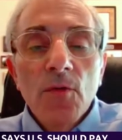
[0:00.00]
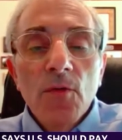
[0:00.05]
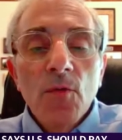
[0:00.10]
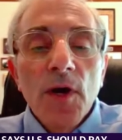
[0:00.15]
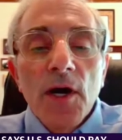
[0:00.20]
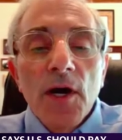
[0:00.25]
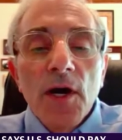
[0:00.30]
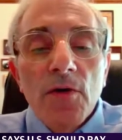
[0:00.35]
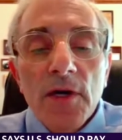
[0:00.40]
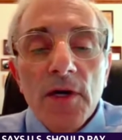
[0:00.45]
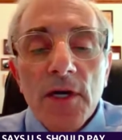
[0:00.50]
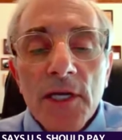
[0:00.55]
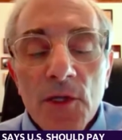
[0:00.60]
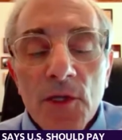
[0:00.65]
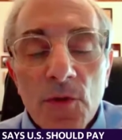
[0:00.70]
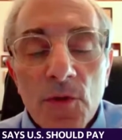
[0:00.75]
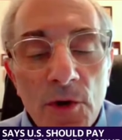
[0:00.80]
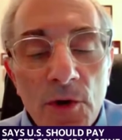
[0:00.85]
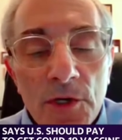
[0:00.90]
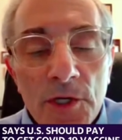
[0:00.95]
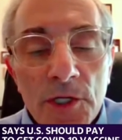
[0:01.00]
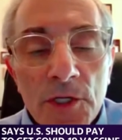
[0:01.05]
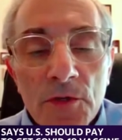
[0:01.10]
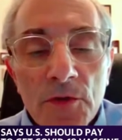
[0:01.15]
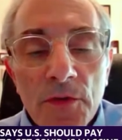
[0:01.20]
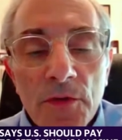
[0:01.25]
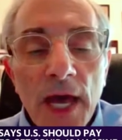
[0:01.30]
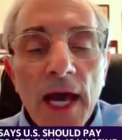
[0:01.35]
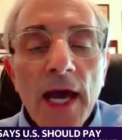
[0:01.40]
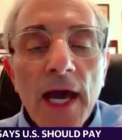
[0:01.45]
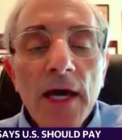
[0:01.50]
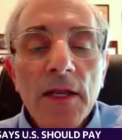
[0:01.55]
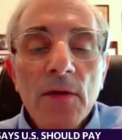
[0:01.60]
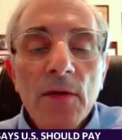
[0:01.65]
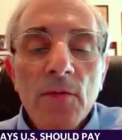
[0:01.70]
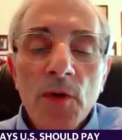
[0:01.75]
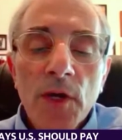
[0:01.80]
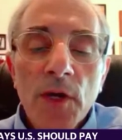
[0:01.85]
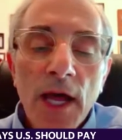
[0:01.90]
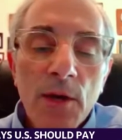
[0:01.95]
Well, in order to do that,
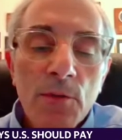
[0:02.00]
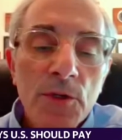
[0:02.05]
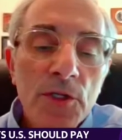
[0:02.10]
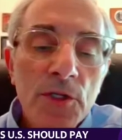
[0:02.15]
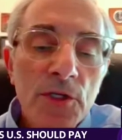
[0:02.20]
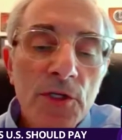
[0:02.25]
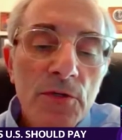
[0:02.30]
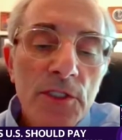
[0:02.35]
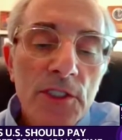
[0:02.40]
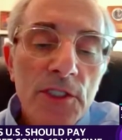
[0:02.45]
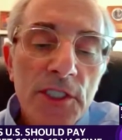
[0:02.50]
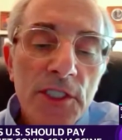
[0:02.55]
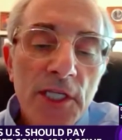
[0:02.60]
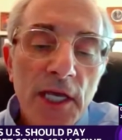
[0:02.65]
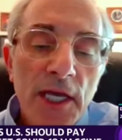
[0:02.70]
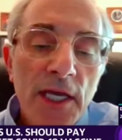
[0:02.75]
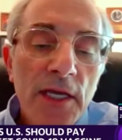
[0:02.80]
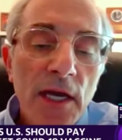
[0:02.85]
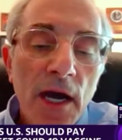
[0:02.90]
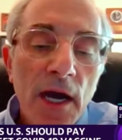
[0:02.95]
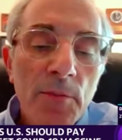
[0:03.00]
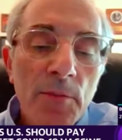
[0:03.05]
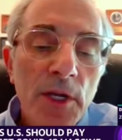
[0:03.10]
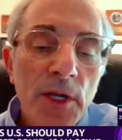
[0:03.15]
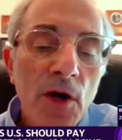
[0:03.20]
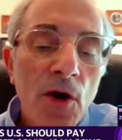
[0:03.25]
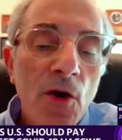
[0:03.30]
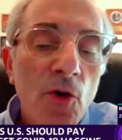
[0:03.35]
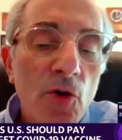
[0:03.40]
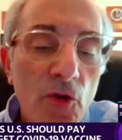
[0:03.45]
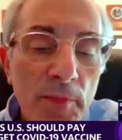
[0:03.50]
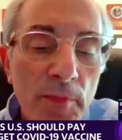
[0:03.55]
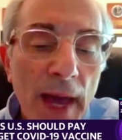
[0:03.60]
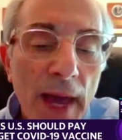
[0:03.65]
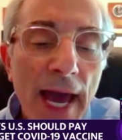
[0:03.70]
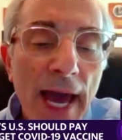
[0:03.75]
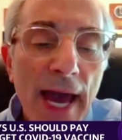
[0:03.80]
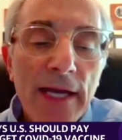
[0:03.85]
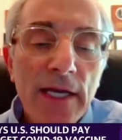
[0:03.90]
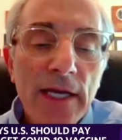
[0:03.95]
what I would do is say, I'm going to hold
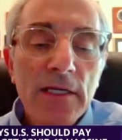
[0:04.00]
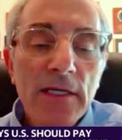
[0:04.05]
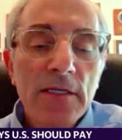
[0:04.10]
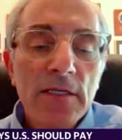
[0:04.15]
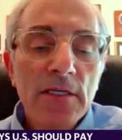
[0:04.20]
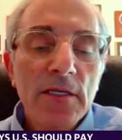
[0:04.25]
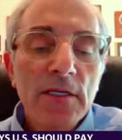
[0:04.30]
back